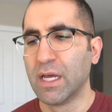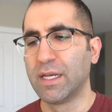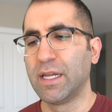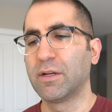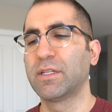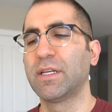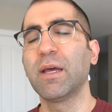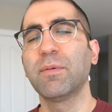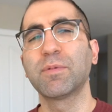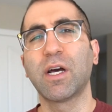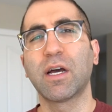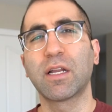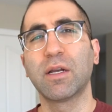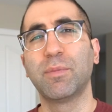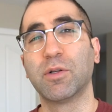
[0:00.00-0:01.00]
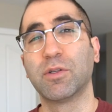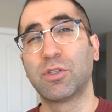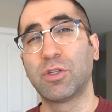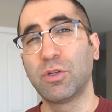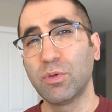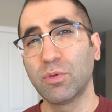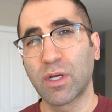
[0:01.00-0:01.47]
Now today I'm talking about
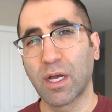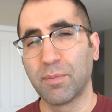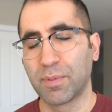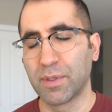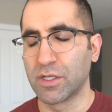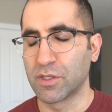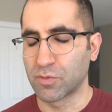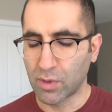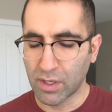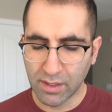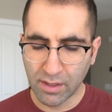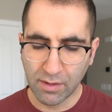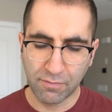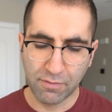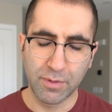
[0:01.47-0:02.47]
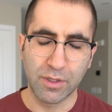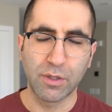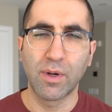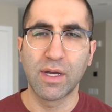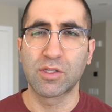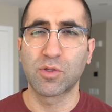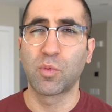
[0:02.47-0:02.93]
two companies, one from the
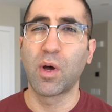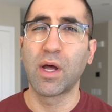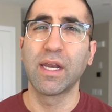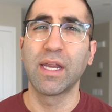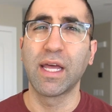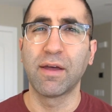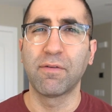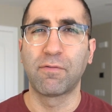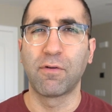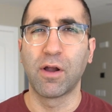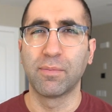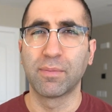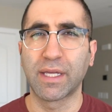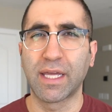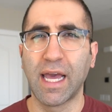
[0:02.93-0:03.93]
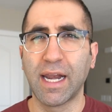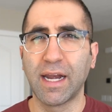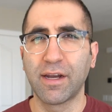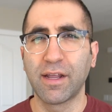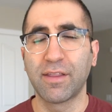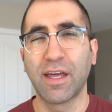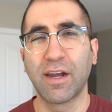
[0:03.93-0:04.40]
US, one from
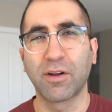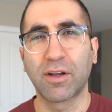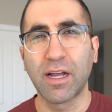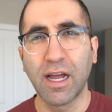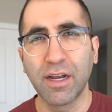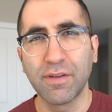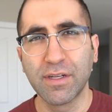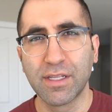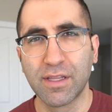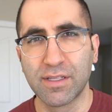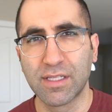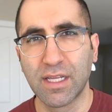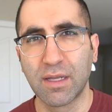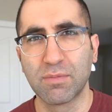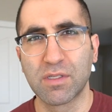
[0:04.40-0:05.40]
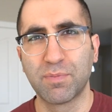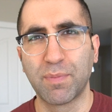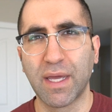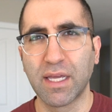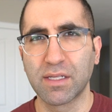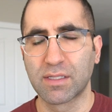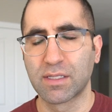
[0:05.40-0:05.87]
Canada, that are kind of into the same
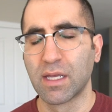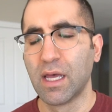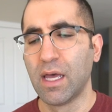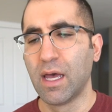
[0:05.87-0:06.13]
space.